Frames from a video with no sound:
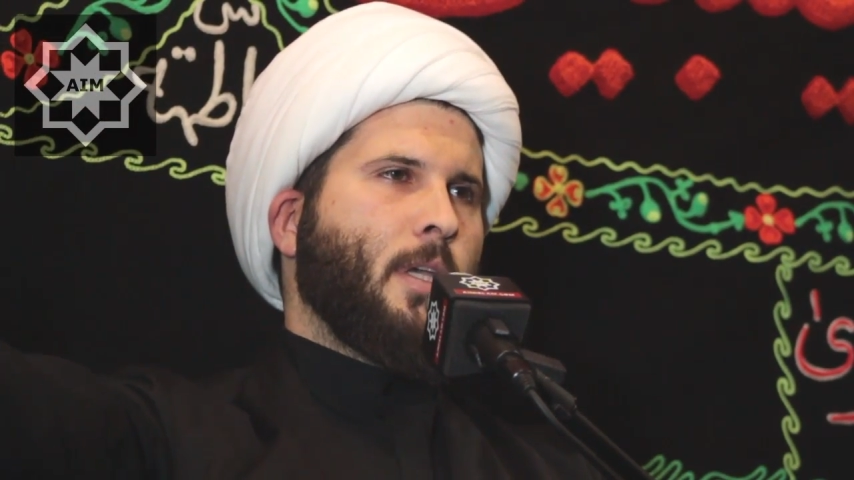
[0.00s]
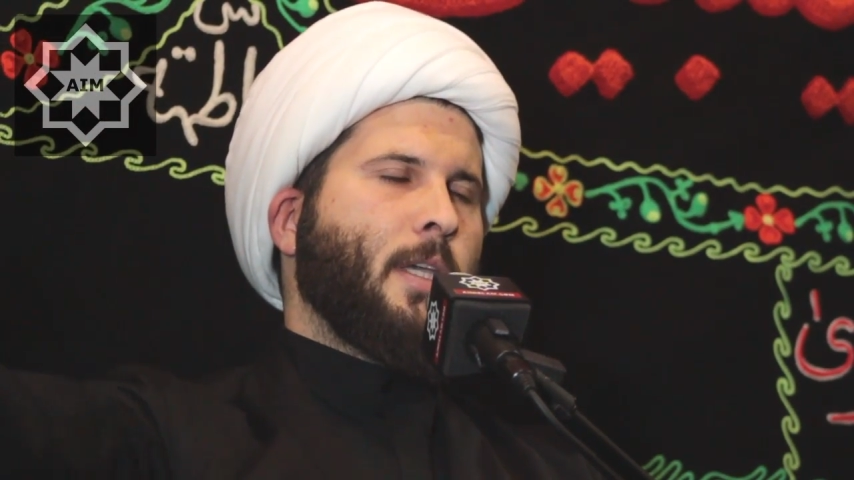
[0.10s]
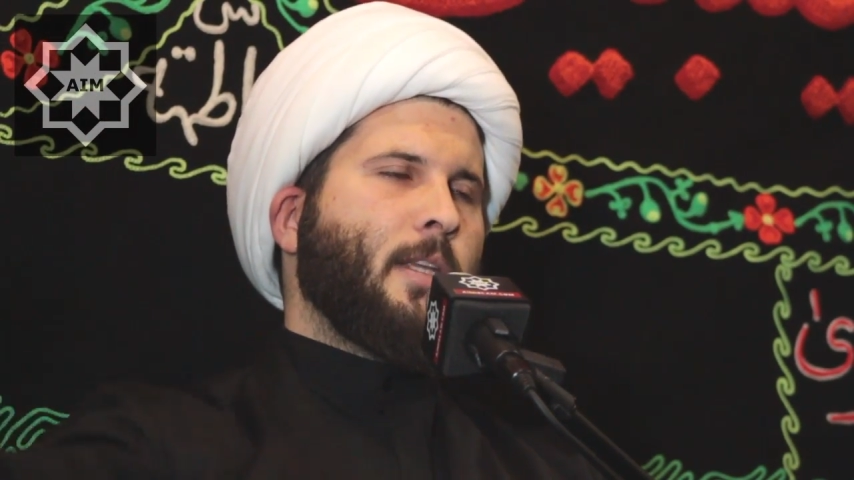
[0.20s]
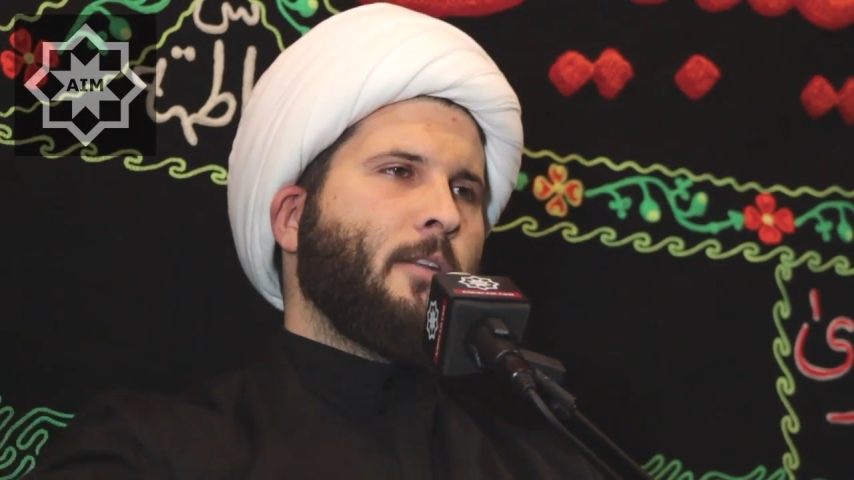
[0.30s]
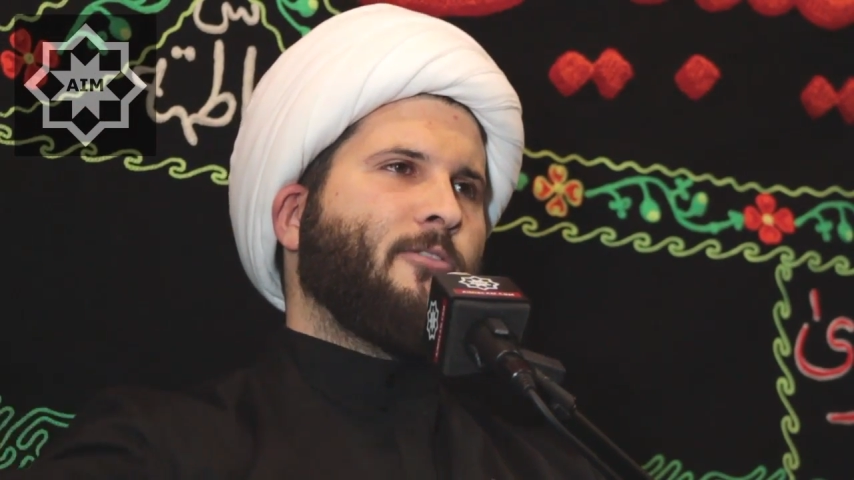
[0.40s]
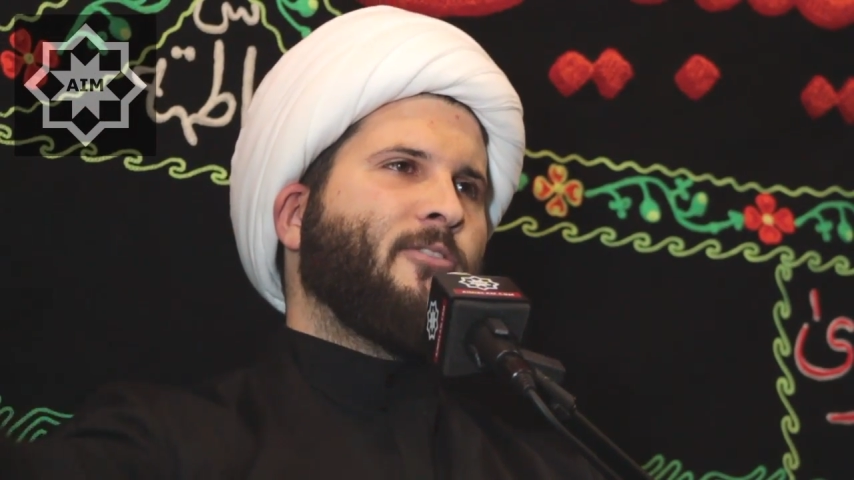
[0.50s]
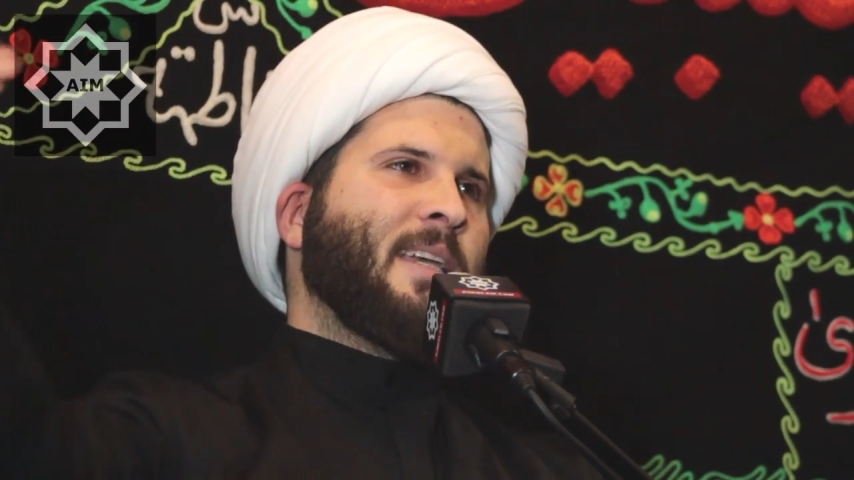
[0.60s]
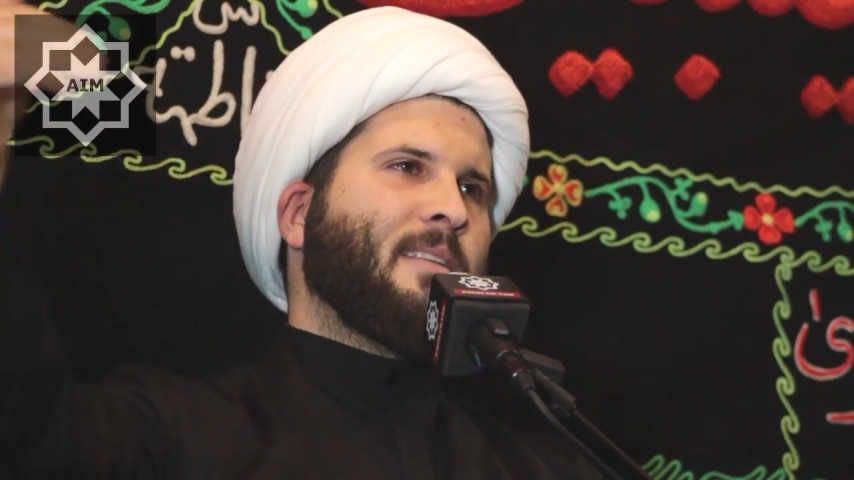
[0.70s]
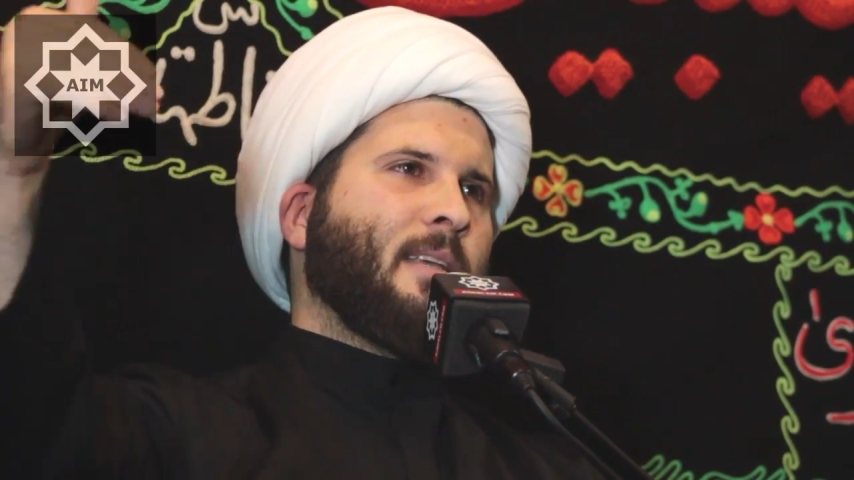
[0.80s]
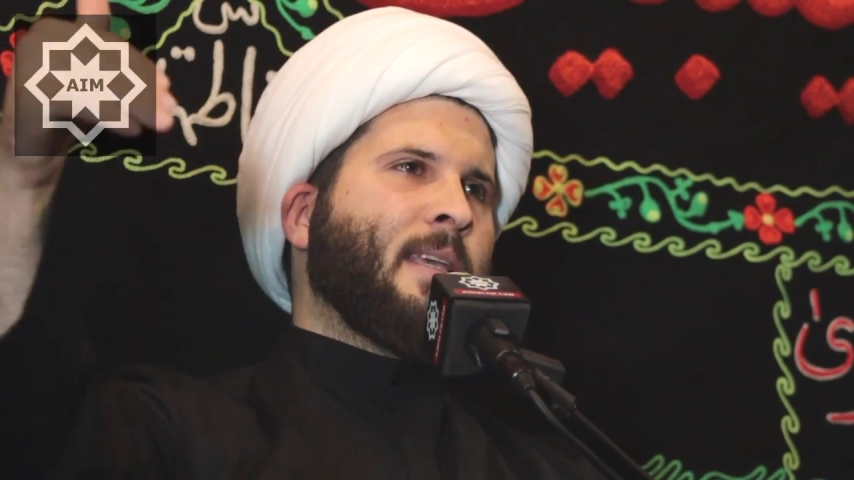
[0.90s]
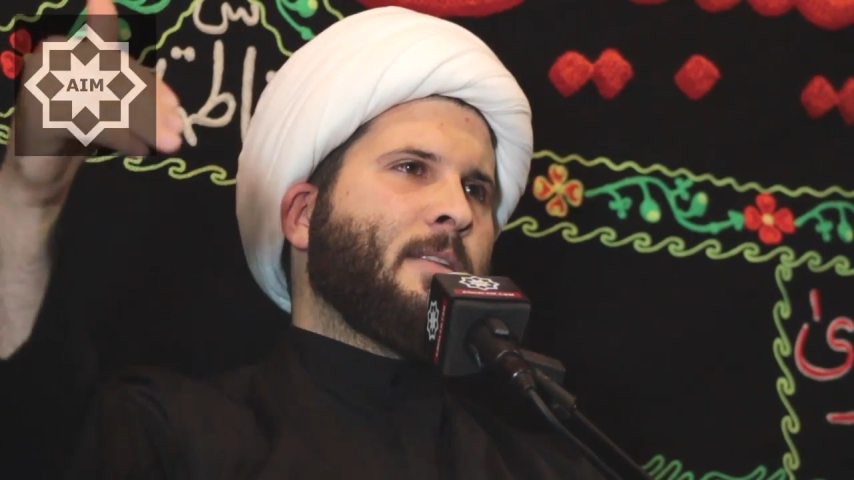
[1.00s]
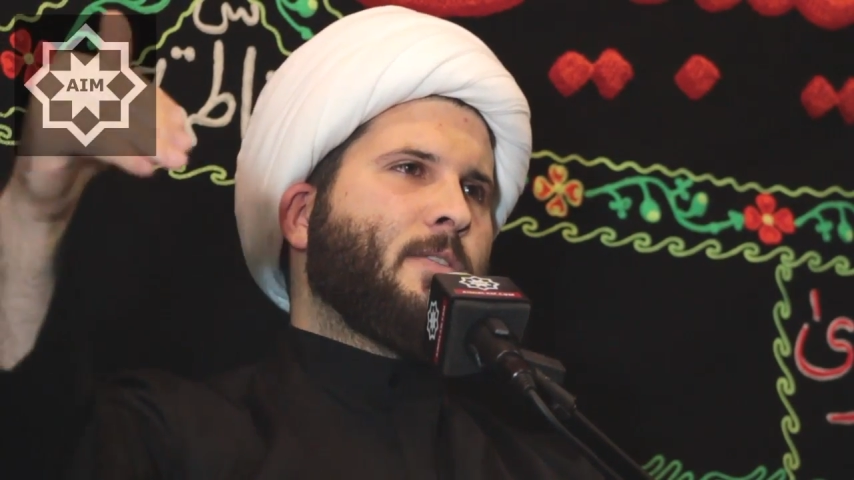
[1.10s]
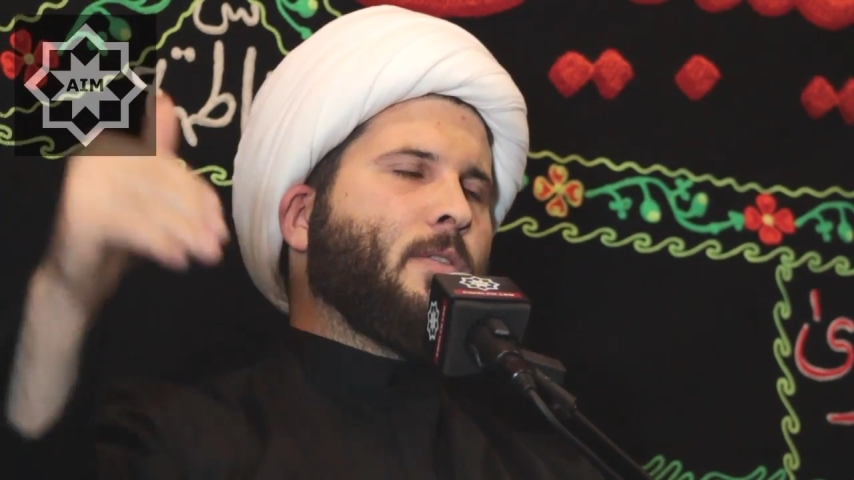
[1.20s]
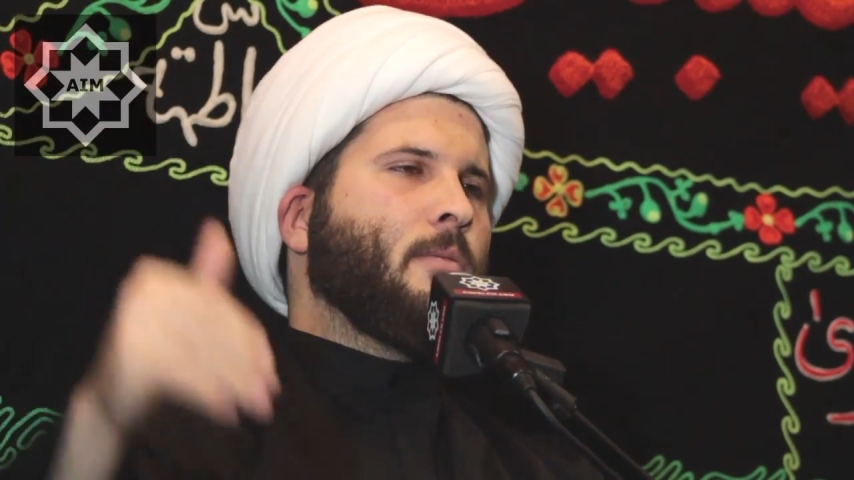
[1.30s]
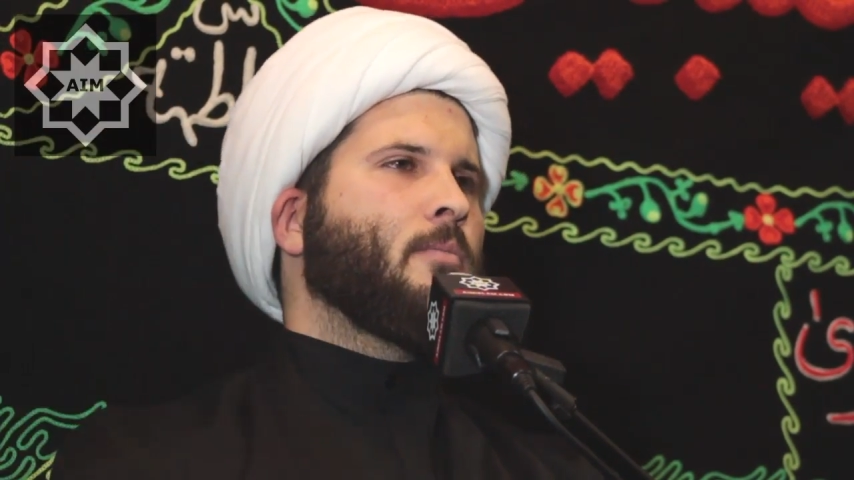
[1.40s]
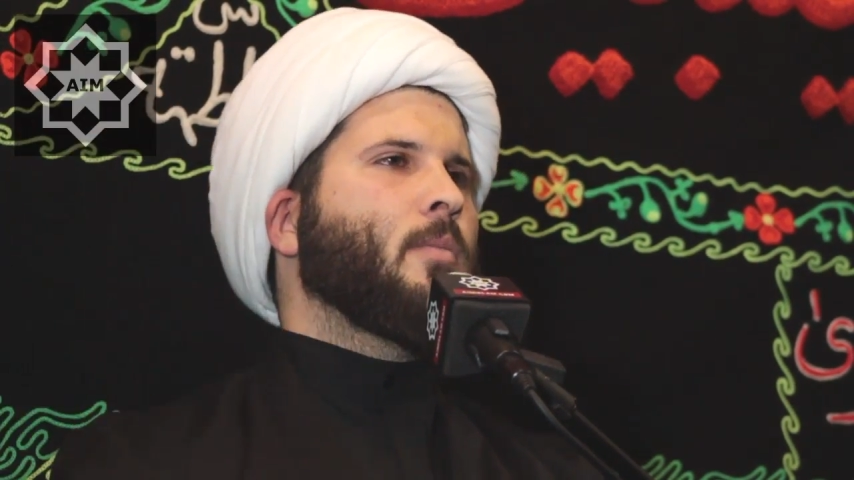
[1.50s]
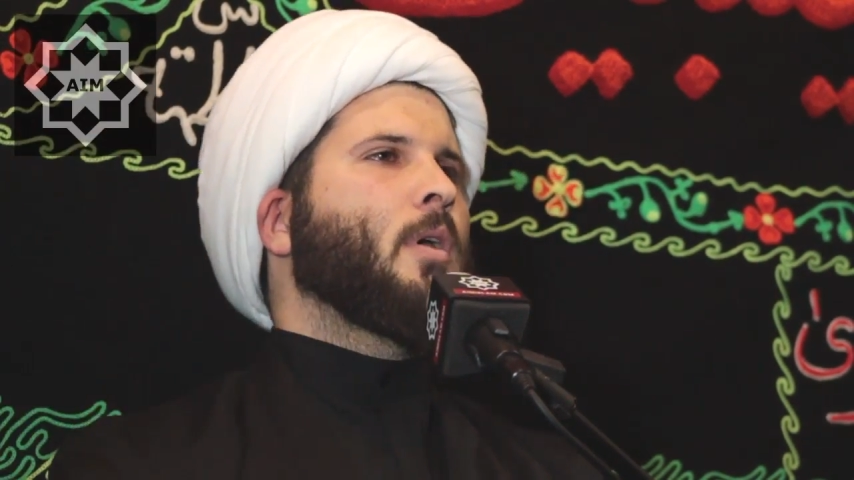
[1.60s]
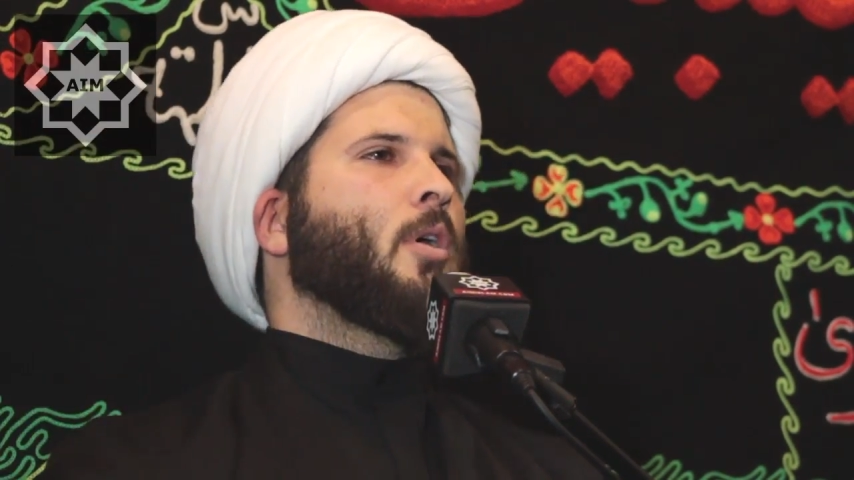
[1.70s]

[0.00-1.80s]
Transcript: He didn't fight against them,